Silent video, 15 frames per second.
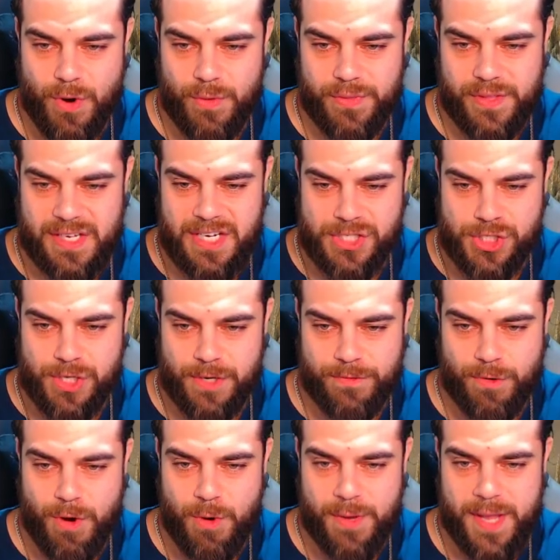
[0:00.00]
the addition of
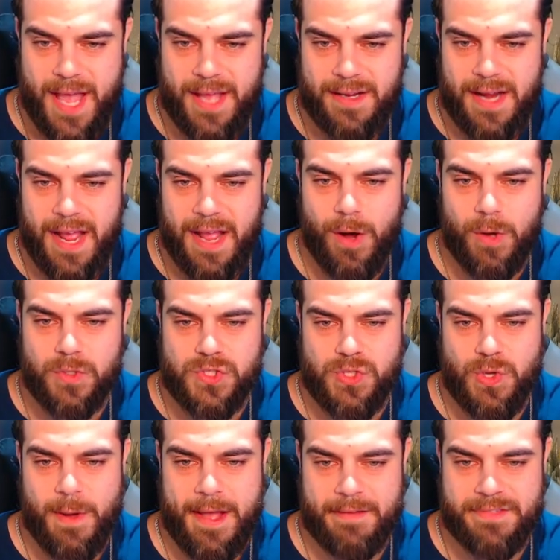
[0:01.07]
Kro'khad, I
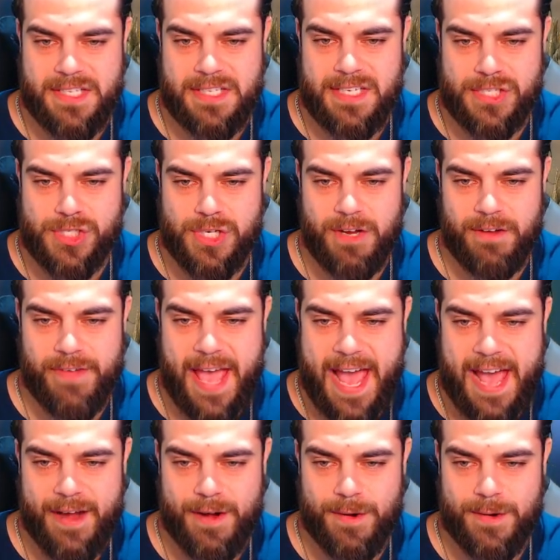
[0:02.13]
also have the addition of
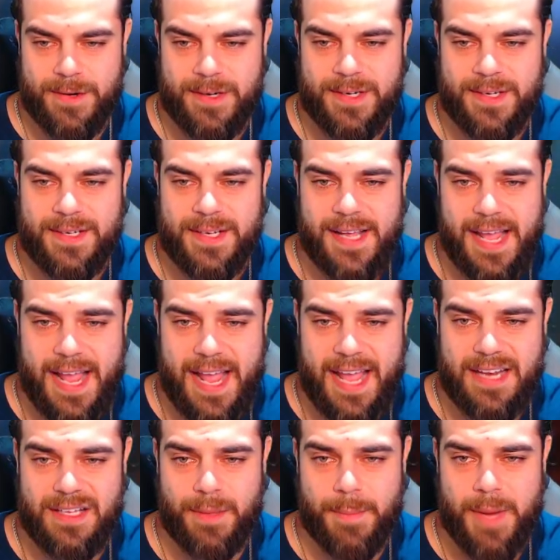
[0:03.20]
Hatter
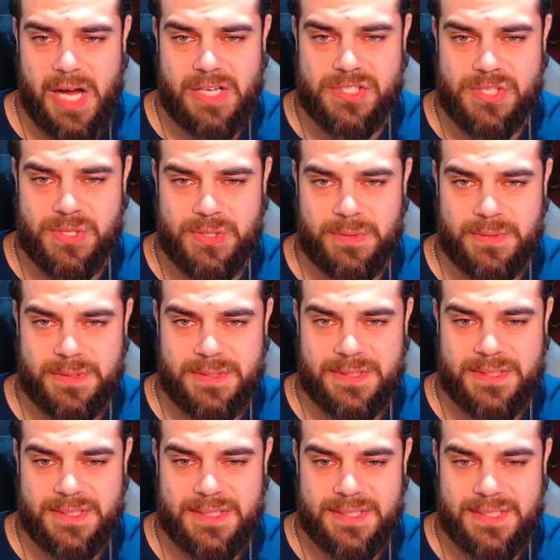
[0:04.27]
and Lammasu
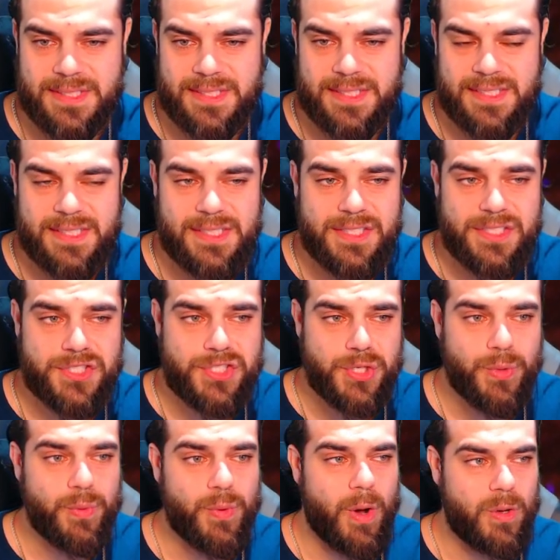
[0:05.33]

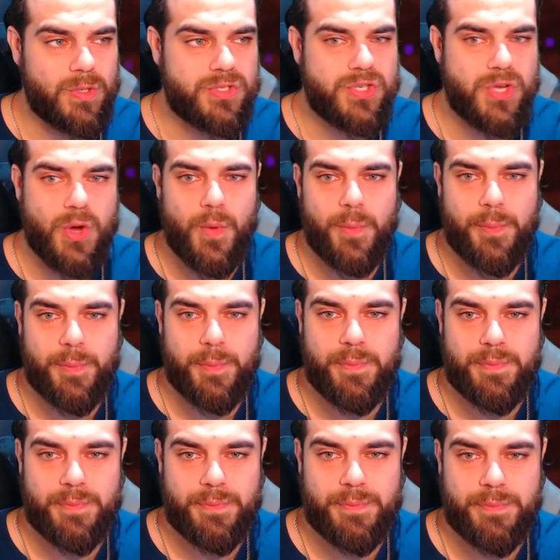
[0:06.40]
to also
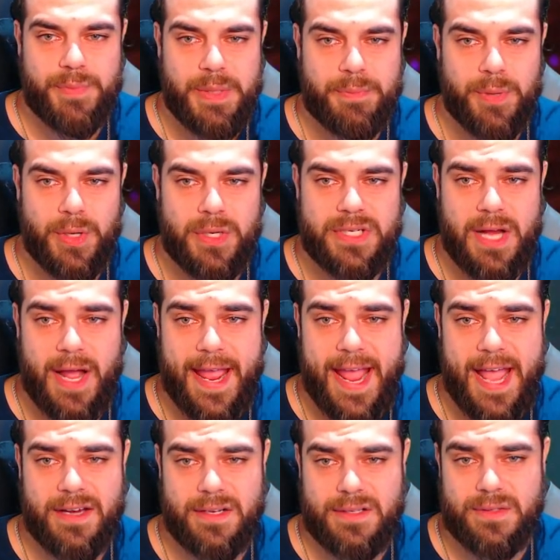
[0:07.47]
be putting,
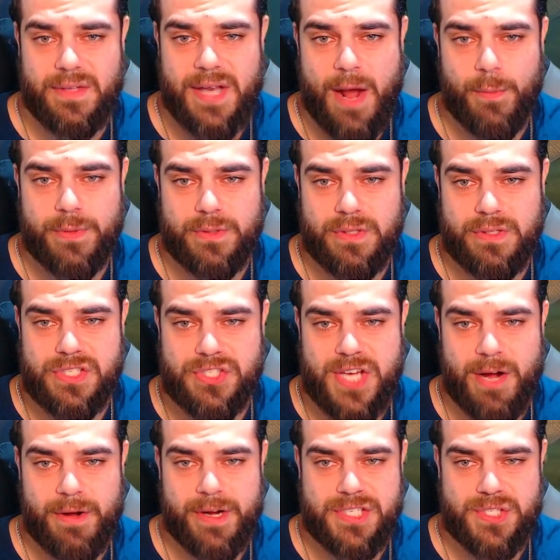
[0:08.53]
and now
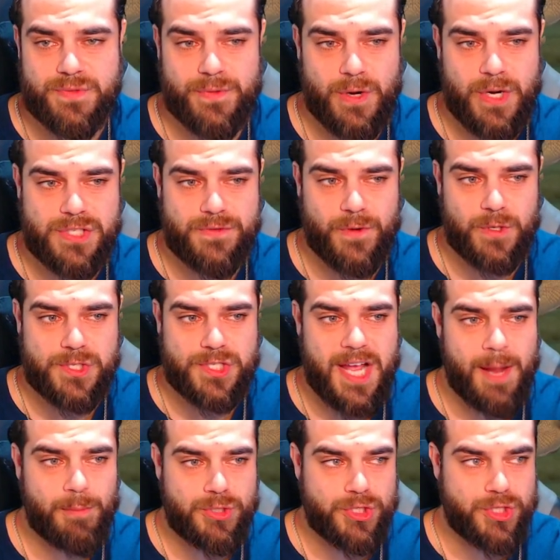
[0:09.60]
Lazarius for his first
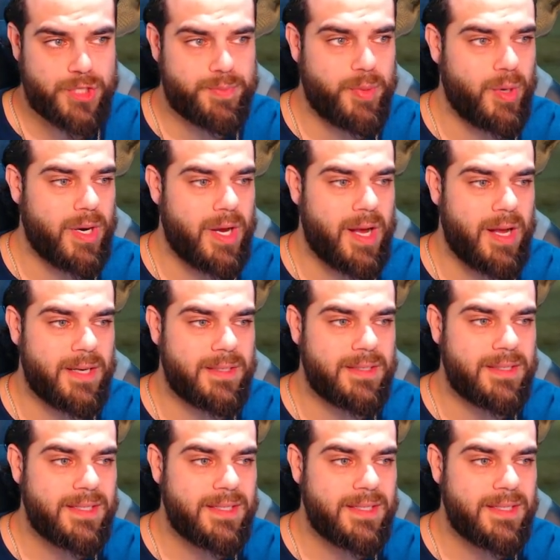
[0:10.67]
time was just put on.